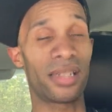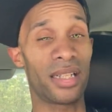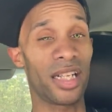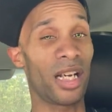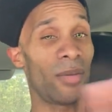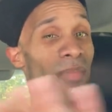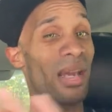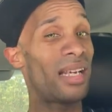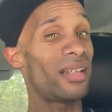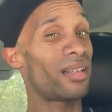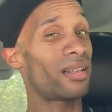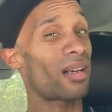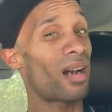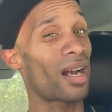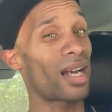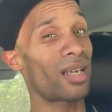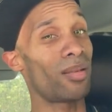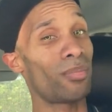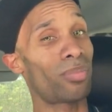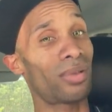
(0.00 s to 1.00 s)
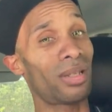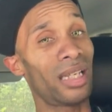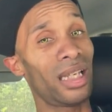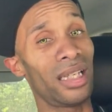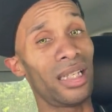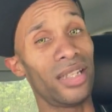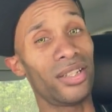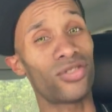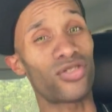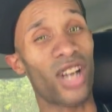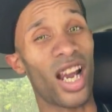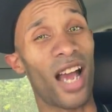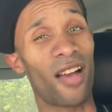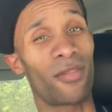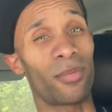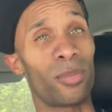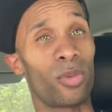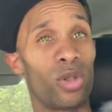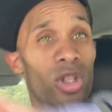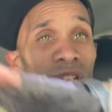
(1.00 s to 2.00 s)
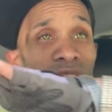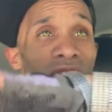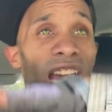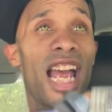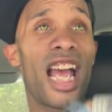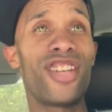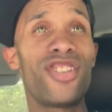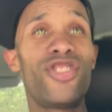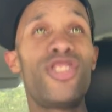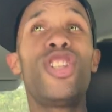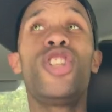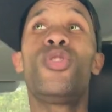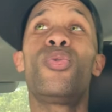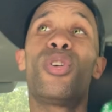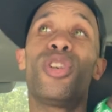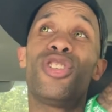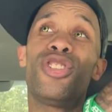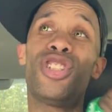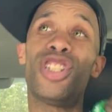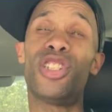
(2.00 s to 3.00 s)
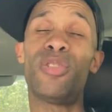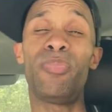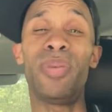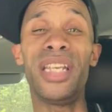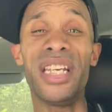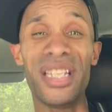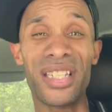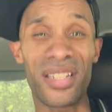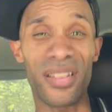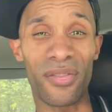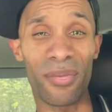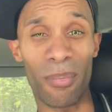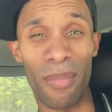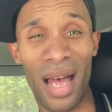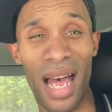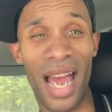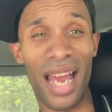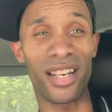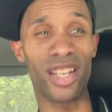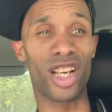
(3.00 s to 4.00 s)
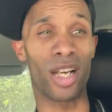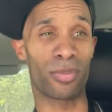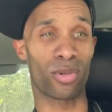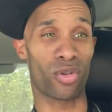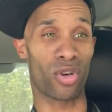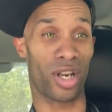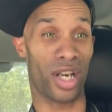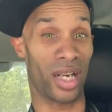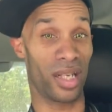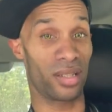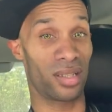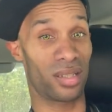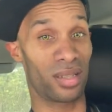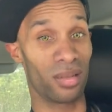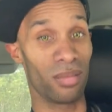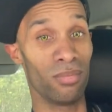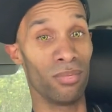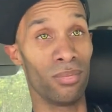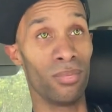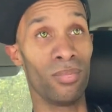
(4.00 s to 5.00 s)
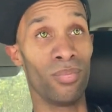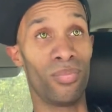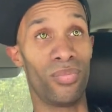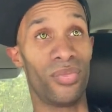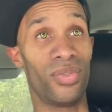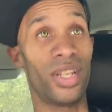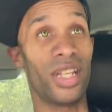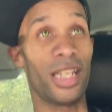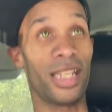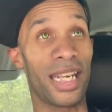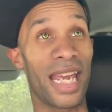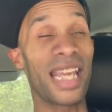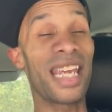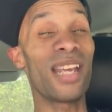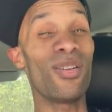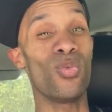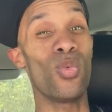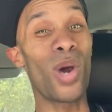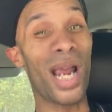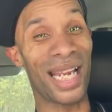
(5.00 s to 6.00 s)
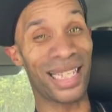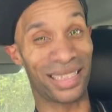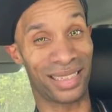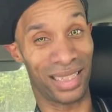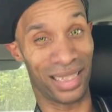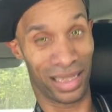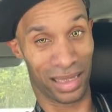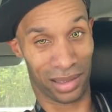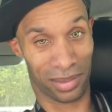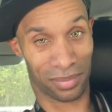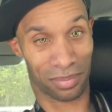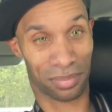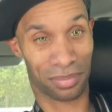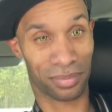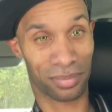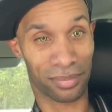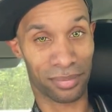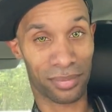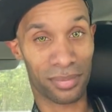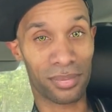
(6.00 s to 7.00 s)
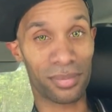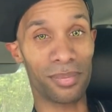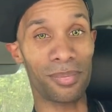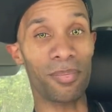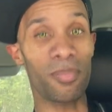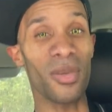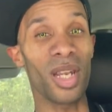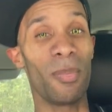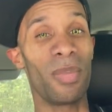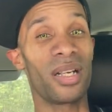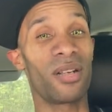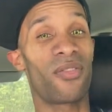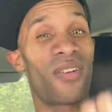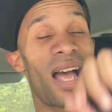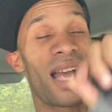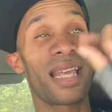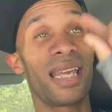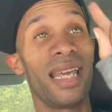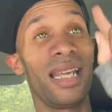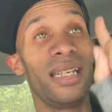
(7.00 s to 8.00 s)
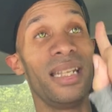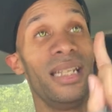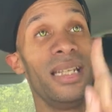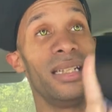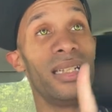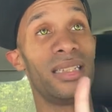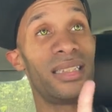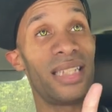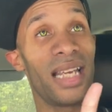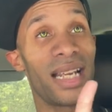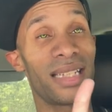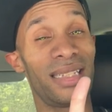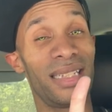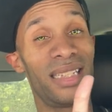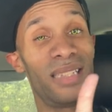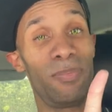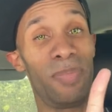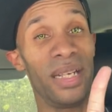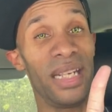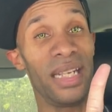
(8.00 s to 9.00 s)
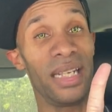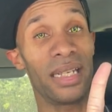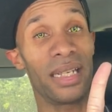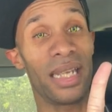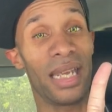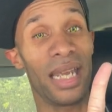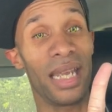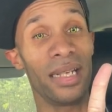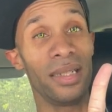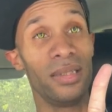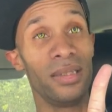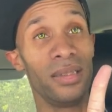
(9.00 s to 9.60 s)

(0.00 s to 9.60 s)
there made the car completely drivable. Last two are just peace of mind upgrades. They can wait. But if I get Texas Speed Kit,